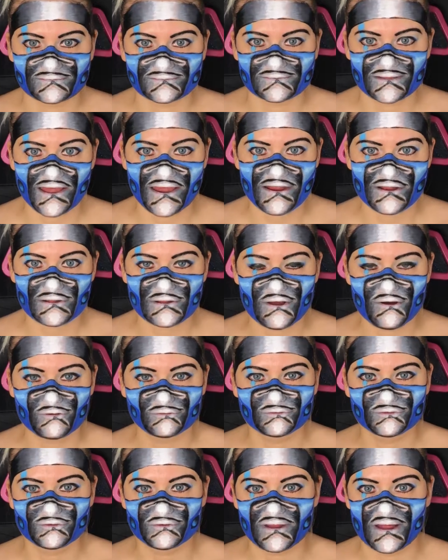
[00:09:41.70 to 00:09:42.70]
say hello
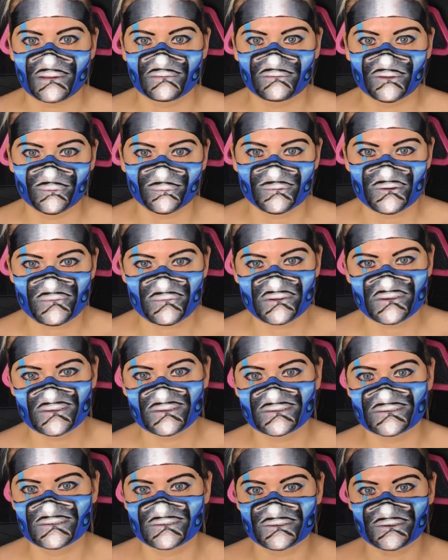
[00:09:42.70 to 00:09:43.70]
to the adopted
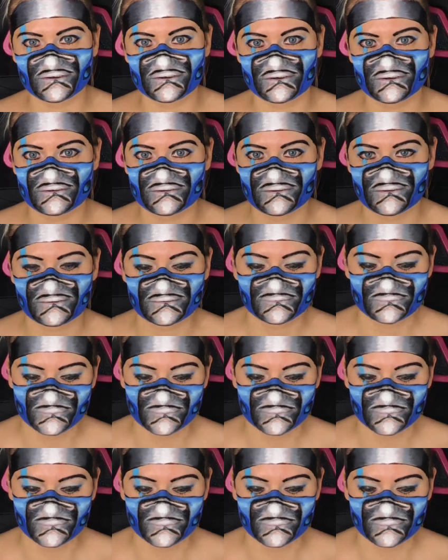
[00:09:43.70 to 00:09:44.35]
sisters.